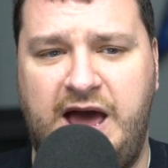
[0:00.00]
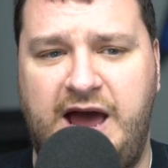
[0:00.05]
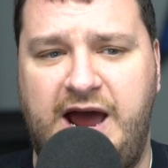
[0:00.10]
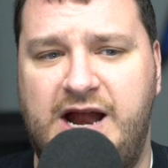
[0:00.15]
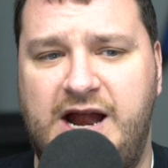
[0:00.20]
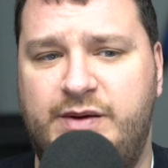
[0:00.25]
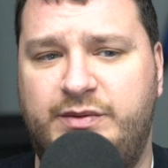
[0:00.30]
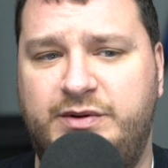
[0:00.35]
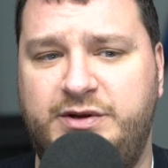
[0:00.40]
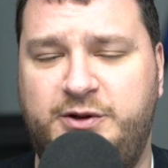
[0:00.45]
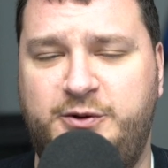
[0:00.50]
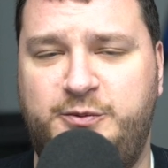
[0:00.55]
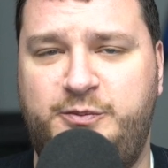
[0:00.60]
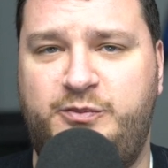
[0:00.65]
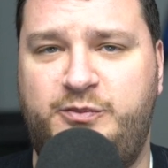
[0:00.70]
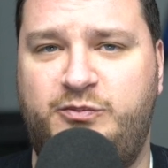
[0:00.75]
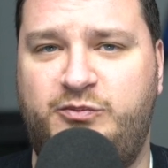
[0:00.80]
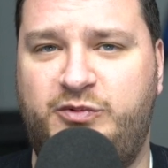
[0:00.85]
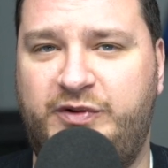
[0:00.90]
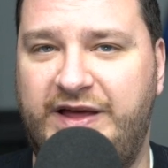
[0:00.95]
and I'm a little
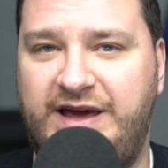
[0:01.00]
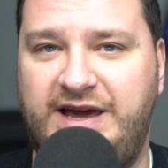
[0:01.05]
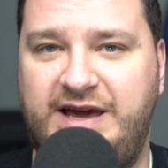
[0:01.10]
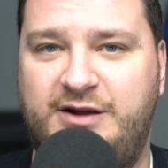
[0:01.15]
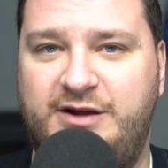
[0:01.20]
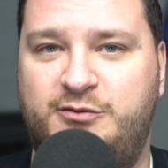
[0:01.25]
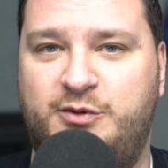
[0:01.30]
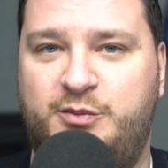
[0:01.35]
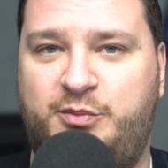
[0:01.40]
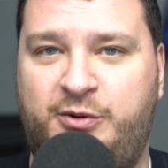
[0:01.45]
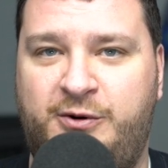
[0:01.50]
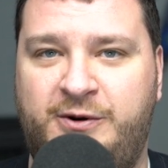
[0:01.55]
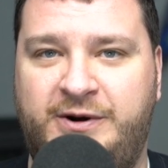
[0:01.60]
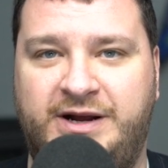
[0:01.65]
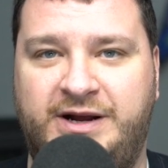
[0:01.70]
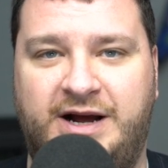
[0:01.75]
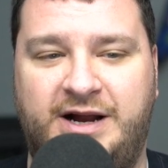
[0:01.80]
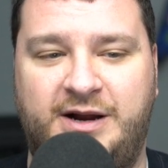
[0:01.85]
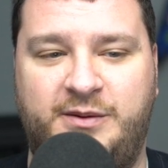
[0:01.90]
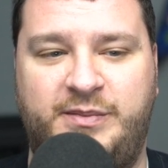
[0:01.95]
late in
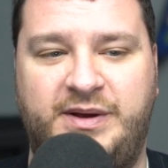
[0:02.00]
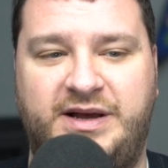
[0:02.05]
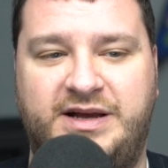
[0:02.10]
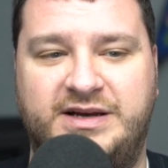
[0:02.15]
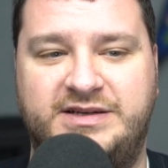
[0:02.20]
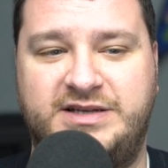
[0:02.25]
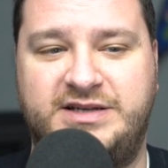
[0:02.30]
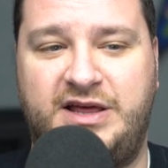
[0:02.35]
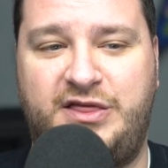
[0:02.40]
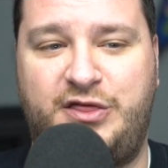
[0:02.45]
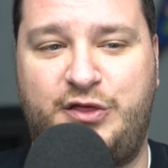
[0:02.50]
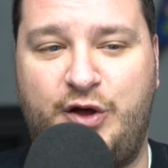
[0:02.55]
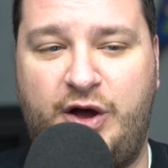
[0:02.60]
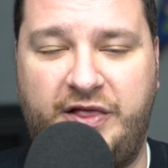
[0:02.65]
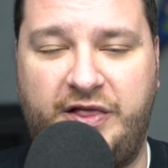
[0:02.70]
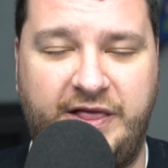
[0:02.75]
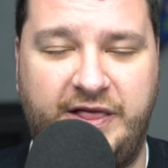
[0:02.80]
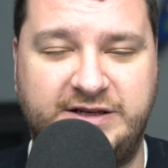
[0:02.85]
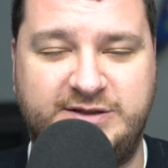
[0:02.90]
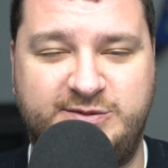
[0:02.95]
reporting on it because I
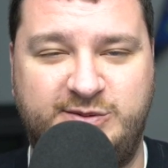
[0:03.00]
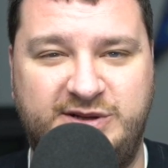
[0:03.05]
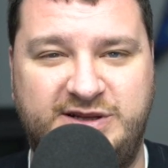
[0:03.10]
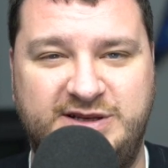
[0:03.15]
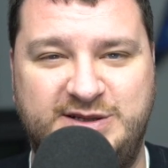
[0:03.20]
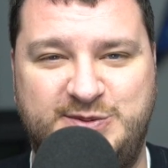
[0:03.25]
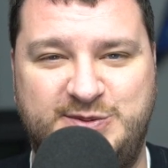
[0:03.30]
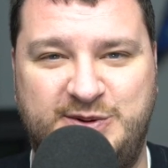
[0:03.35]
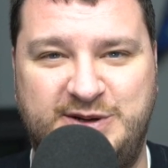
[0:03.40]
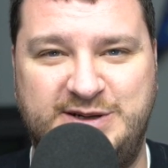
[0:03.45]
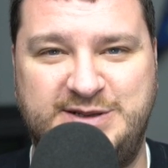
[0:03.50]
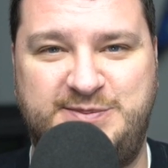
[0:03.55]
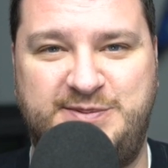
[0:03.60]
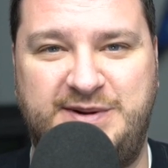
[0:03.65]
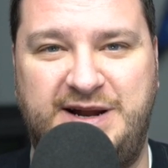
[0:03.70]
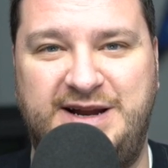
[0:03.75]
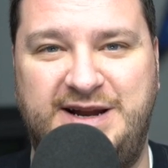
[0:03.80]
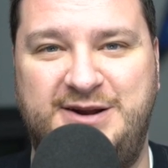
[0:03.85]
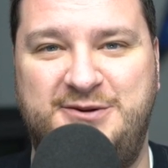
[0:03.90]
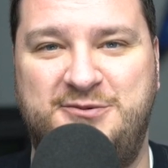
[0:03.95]
thought that's what this was,
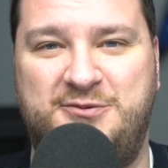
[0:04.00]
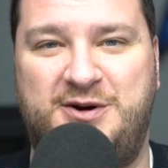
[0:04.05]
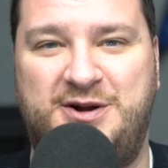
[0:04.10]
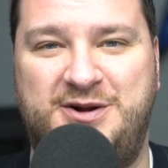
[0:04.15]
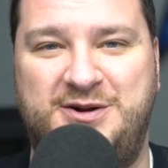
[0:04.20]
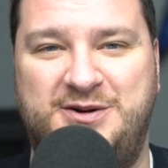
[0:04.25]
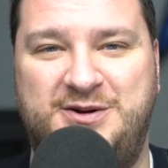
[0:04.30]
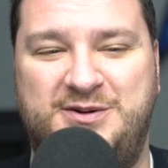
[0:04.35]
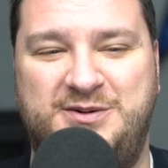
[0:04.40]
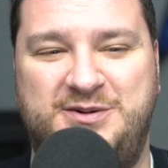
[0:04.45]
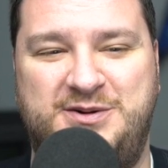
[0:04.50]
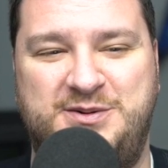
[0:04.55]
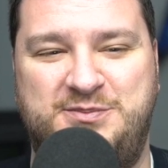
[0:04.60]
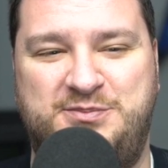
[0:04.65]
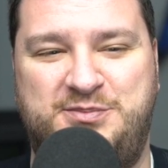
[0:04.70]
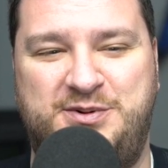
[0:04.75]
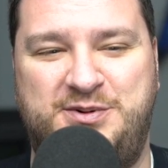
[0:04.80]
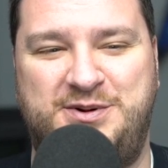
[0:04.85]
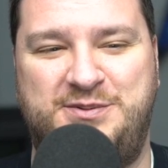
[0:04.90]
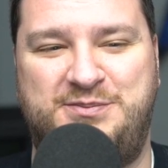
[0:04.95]
but I didn't want to
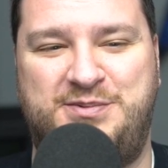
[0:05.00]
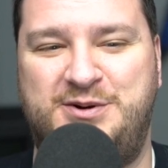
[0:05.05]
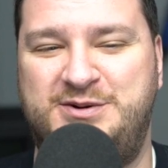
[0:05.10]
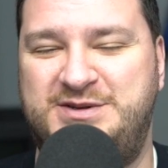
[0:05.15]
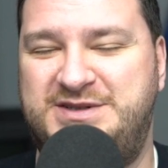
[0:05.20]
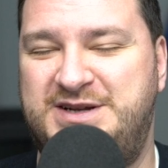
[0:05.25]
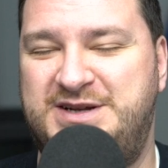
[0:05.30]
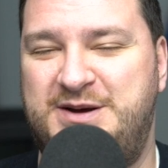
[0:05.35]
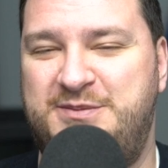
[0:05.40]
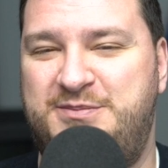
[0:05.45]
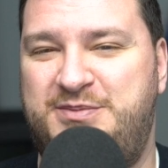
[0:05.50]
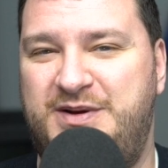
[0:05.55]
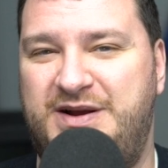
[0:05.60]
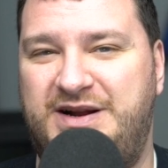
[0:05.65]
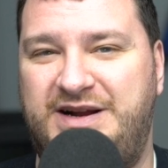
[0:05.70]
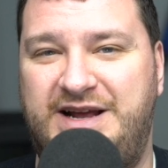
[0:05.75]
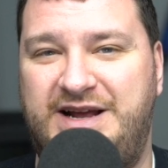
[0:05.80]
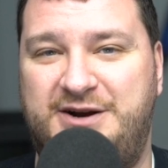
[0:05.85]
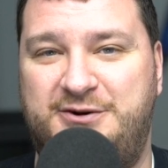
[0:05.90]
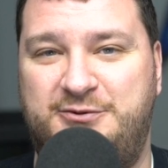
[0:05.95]
put a post up
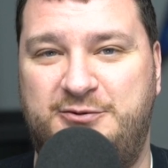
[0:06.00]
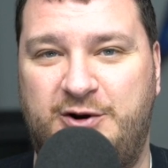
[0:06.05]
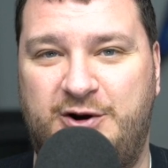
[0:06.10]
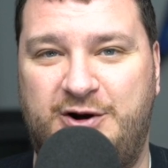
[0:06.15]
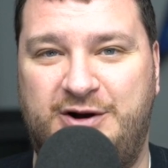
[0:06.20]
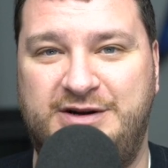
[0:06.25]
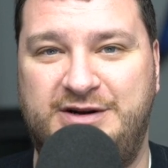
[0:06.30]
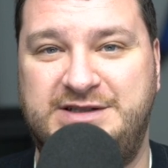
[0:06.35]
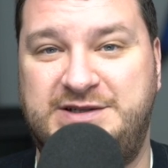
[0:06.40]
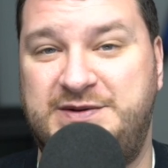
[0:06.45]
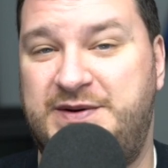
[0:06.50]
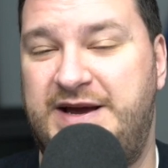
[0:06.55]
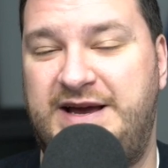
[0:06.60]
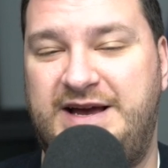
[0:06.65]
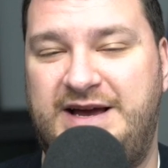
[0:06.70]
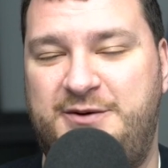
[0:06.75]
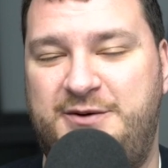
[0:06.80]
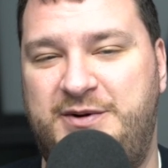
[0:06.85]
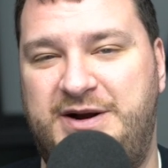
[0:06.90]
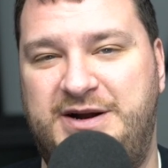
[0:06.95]
and get it wrong, so
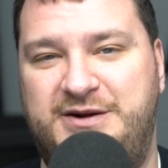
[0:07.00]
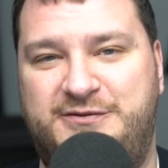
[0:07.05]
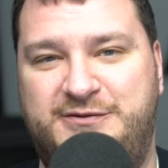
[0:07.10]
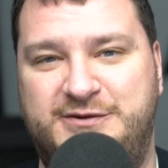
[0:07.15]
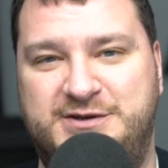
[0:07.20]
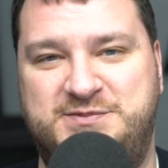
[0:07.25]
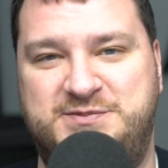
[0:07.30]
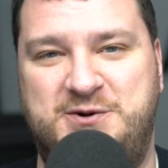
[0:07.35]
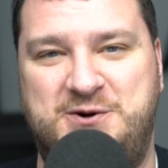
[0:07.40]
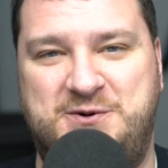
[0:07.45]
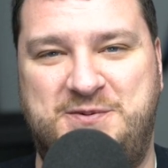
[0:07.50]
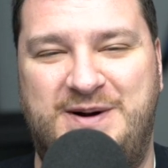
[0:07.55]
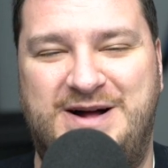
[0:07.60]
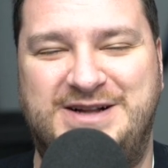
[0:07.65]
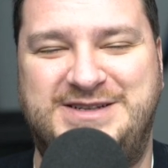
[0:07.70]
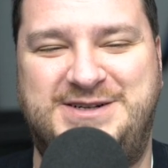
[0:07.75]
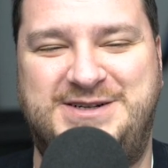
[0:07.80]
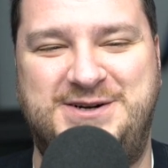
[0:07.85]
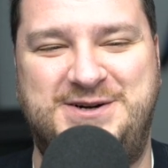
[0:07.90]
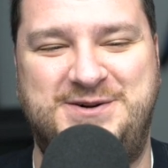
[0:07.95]
I waited for
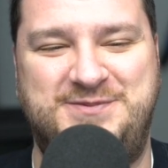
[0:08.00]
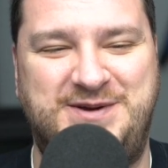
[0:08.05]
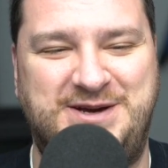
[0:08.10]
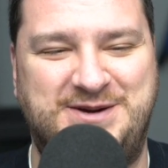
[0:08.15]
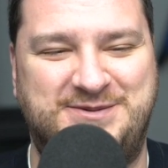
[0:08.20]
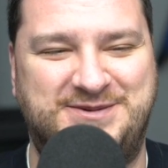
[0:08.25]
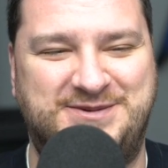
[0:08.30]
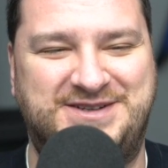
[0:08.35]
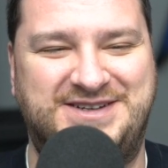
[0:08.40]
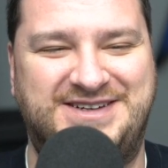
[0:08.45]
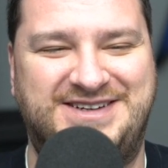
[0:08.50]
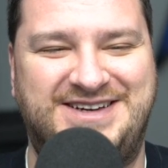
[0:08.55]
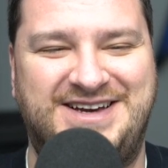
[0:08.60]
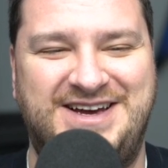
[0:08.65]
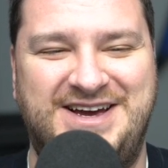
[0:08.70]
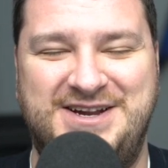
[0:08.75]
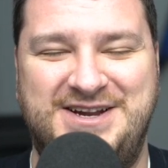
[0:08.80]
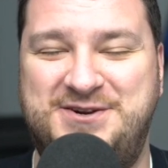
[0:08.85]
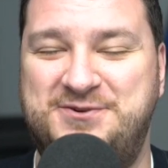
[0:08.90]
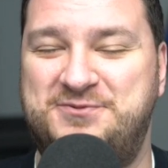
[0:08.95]
SmokeMonster to be able to
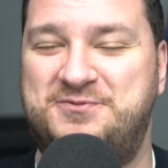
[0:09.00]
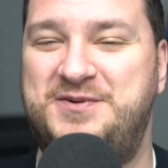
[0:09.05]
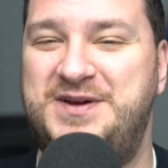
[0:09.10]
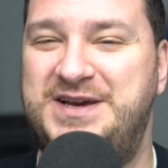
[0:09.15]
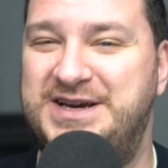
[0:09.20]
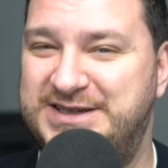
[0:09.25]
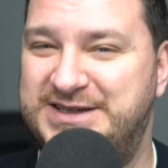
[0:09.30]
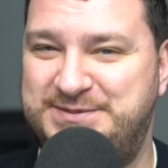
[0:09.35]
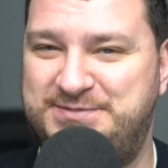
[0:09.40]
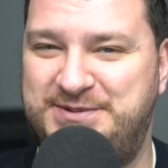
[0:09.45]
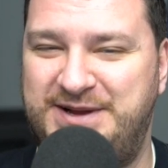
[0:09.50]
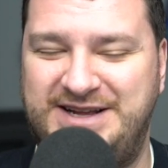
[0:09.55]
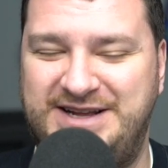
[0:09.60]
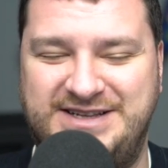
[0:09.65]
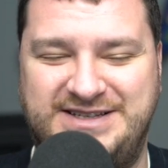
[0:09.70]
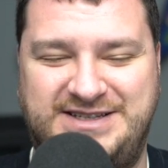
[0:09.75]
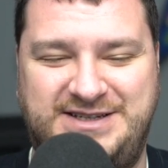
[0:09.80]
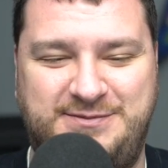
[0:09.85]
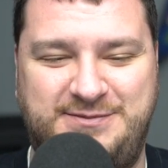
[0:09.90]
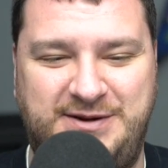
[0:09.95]
re-explain
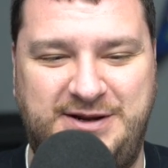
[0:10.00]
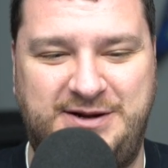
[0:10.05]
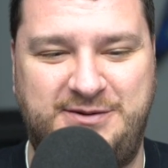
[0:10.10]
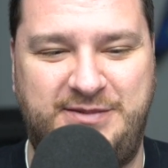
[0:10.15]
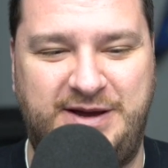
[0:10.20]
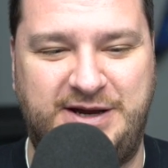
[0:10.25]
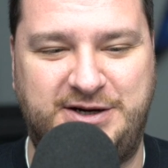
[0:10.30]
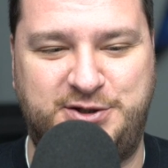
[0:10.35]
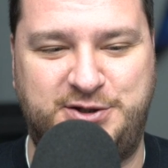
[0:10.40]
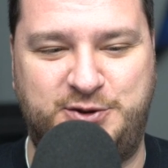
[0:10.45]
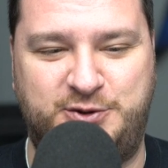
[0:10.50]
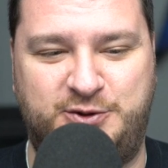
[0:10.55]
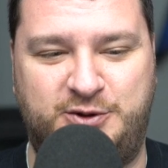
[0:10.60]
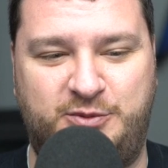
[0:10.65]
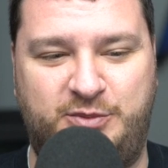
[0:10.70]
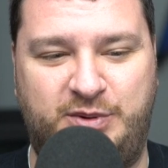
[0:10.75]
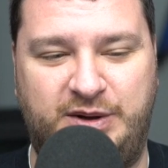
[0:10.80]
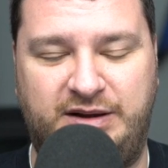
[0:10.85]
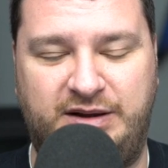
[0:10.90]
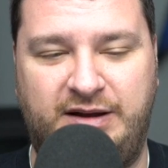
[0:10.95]
this to me to make sure,
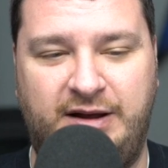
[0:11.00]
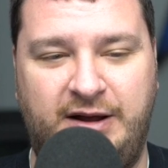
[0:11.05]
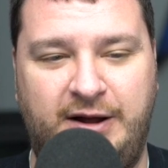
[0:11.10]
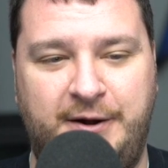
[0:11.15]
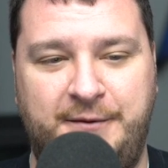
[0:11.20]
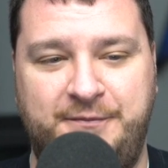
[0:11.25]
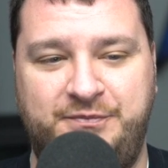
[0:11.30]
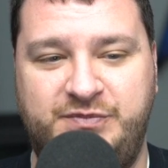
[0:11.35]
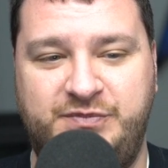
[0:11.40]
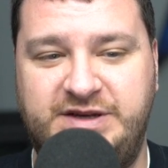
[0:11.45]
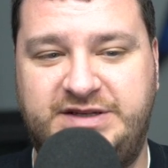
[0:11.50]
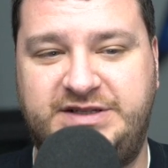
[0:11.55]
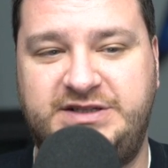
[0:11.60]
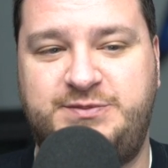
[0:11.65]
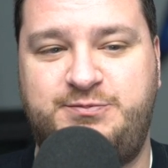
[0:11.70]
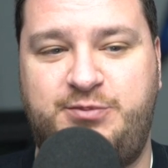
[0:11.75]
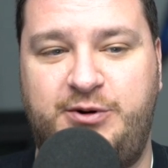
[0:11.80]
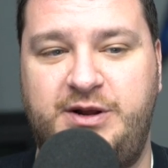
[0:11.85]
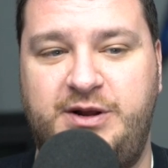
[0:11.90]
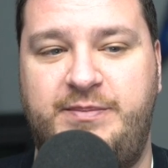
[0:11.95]
but this is
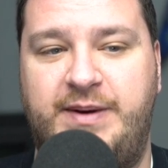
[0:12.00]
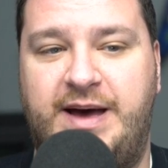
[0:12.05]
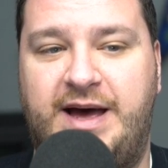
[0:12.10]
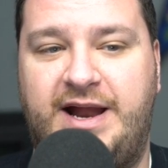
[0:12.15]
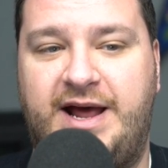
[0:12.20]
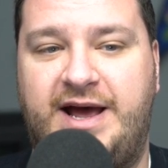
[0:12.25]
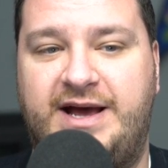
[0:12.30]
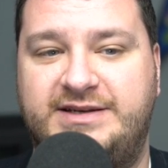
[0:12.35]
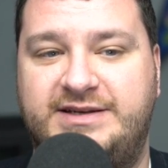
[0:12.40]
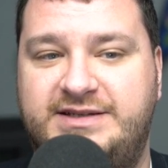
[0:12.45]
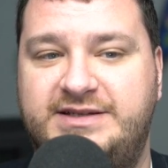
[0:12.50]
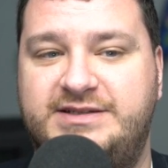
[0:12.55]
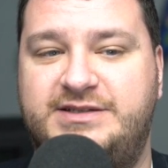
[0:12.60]
pretty badass.